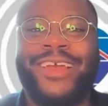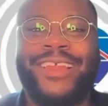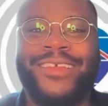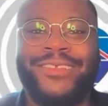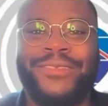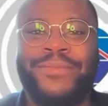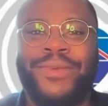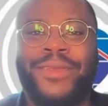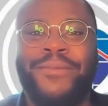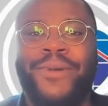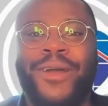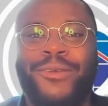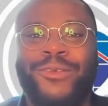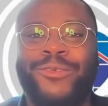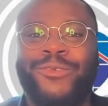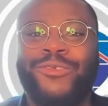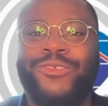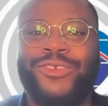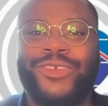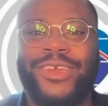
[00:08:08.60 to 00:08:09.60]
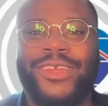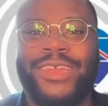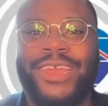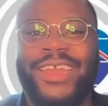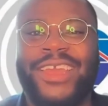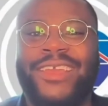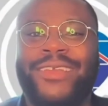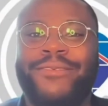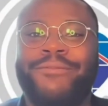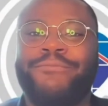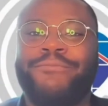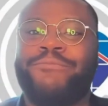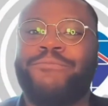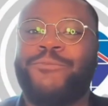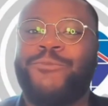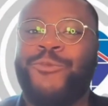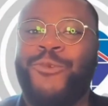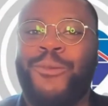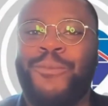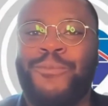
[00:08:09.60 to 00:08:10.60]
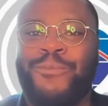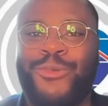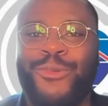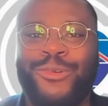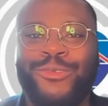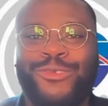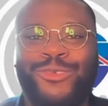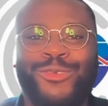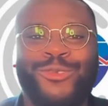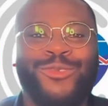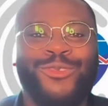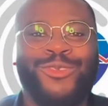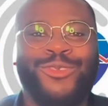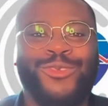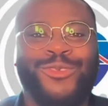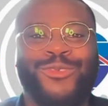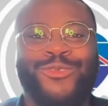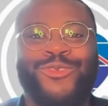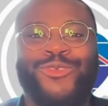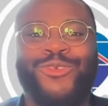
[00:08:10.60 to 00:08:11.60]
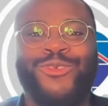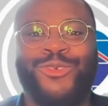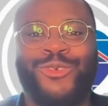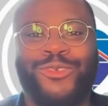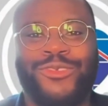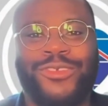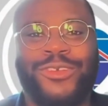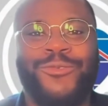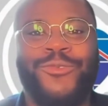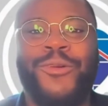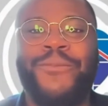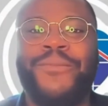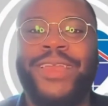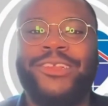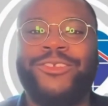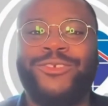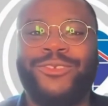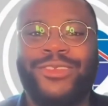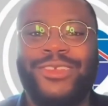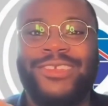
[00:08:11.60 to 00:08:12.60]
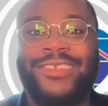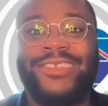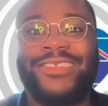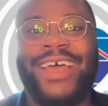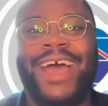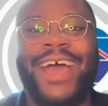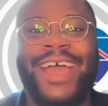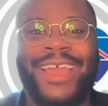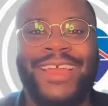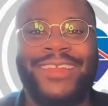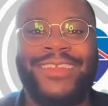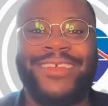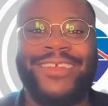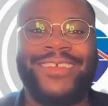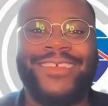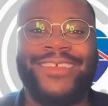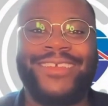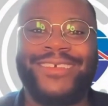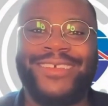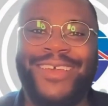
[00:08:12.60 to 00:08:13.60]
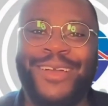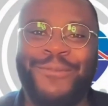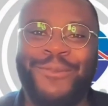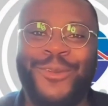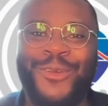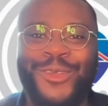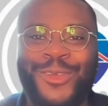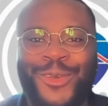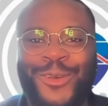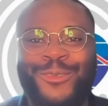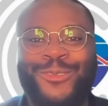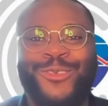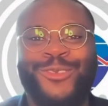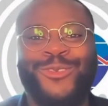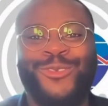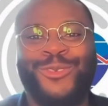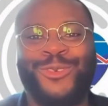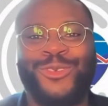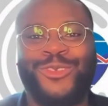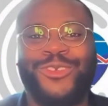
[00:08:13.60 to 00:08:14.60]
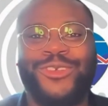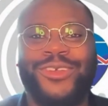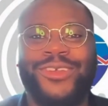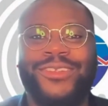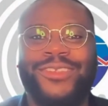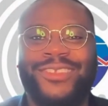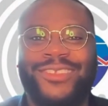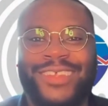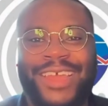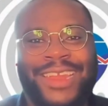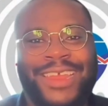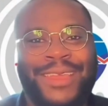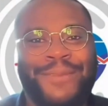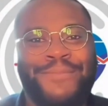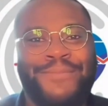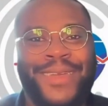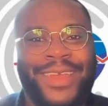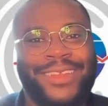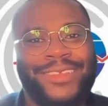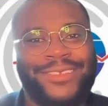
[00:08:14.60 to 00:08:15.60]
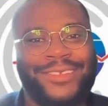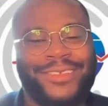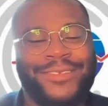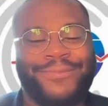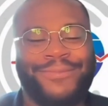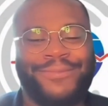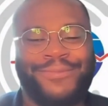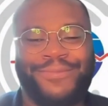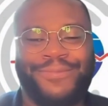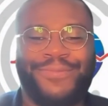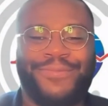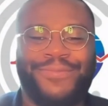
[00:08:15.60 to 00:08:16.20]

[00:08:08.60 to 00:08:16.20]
you tell us a bit about your journey? What brought you to Georgia? What made you decide I'm going to go to Georgia and study medicine?